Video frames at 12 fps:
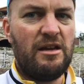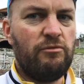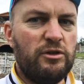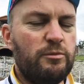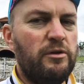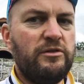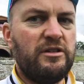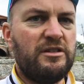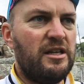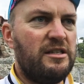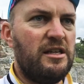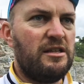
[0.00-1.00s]
Everyone's moved to the
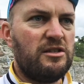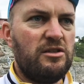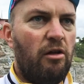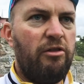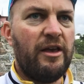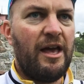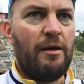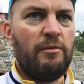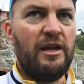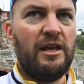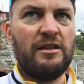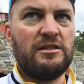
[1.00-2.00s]
city. There's nothing
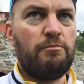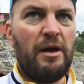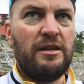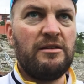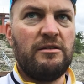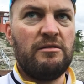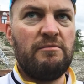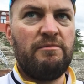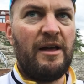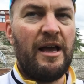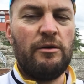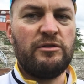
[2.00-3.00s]
happening. There's abandoned
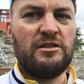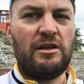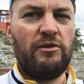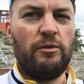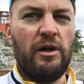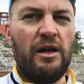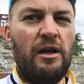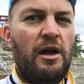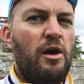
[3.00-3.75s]
houses everywhere.